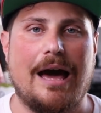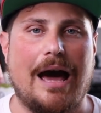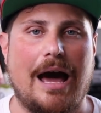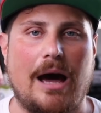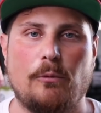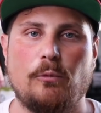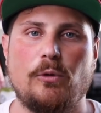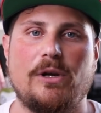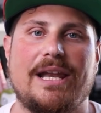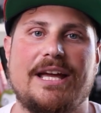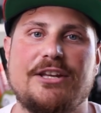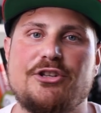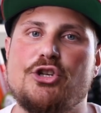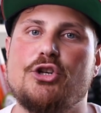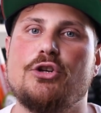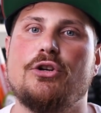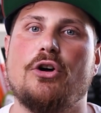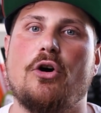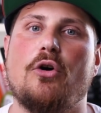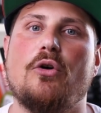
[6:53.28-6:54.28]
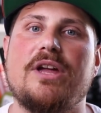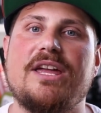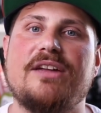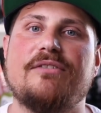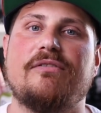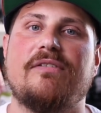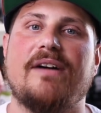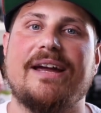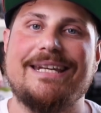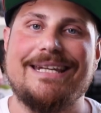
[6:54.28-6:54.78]
I will let you know
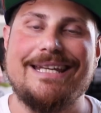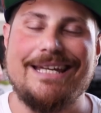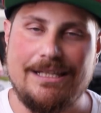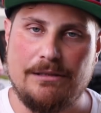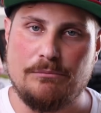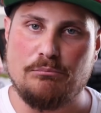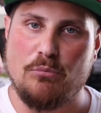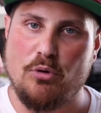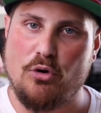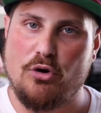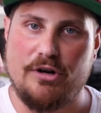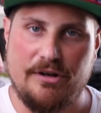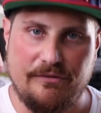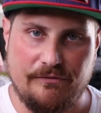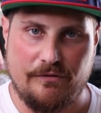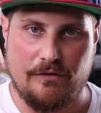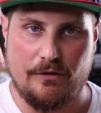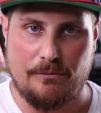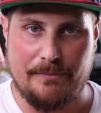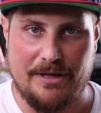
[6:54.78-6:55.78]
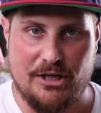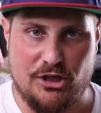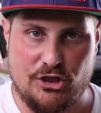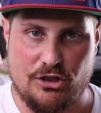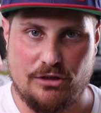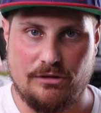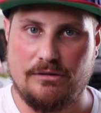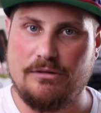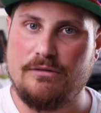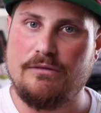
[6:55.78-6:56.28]
if I need more
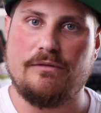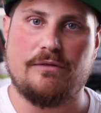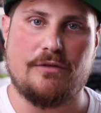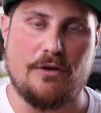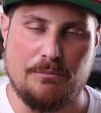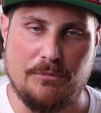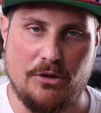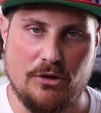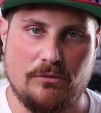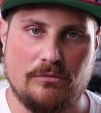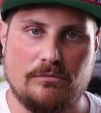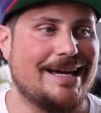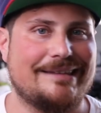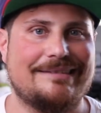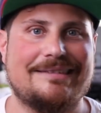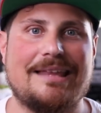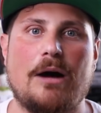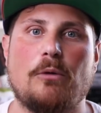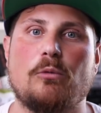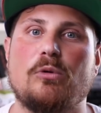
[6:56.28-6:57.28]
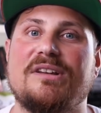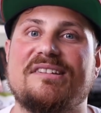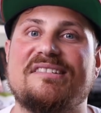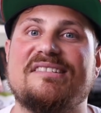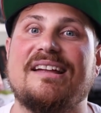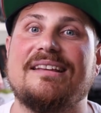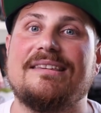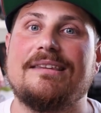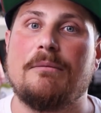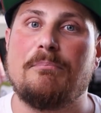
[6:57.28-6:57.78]
information from you. That will
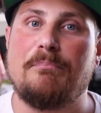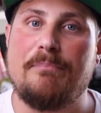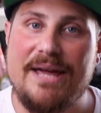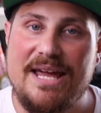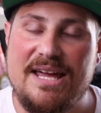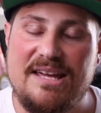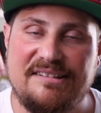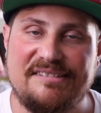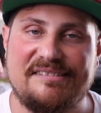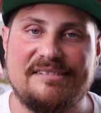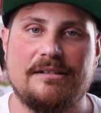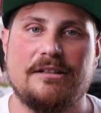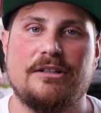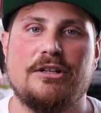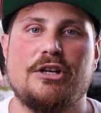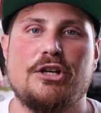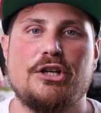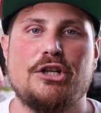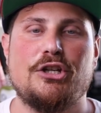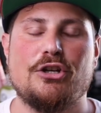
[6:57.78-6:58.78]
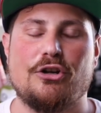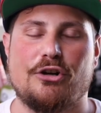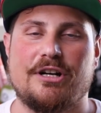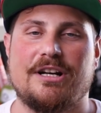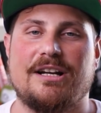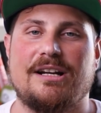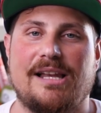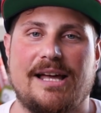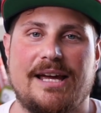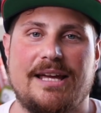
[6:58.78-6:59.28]
set a pace. Your
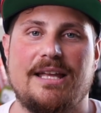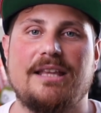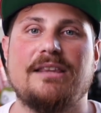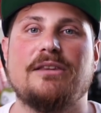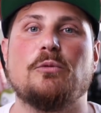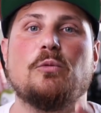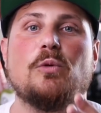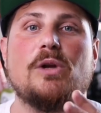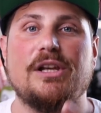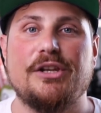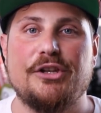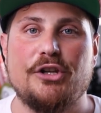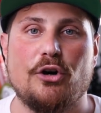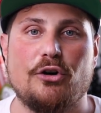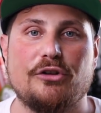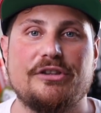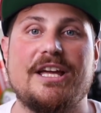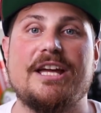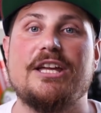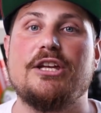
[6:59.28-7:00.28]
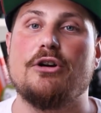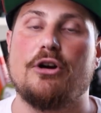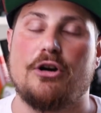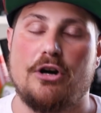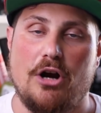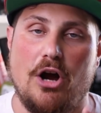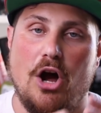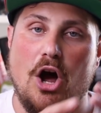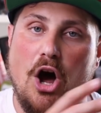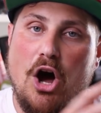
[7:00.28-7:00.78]
client will know that you're
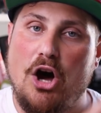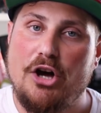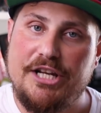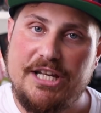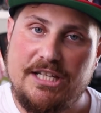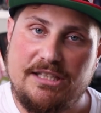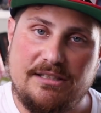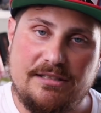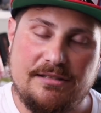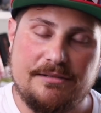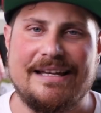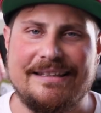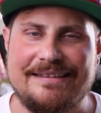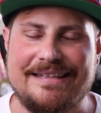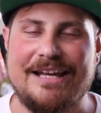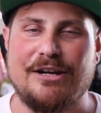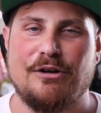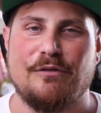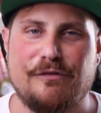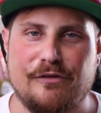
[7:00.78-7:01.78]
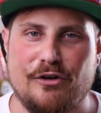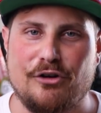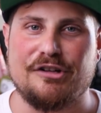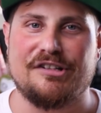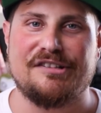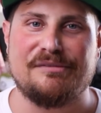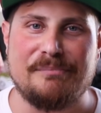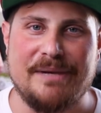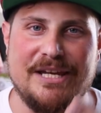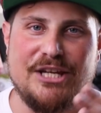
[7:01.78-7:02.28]
on it. Then, of
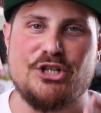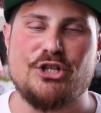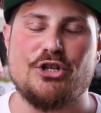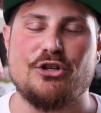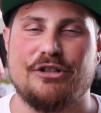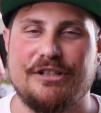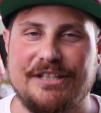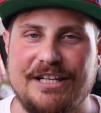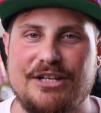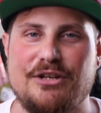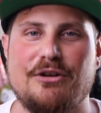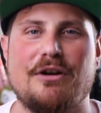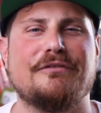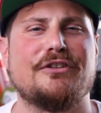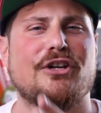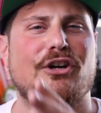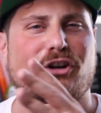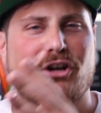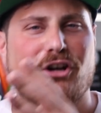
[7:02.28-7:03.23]
course, make sure that you have your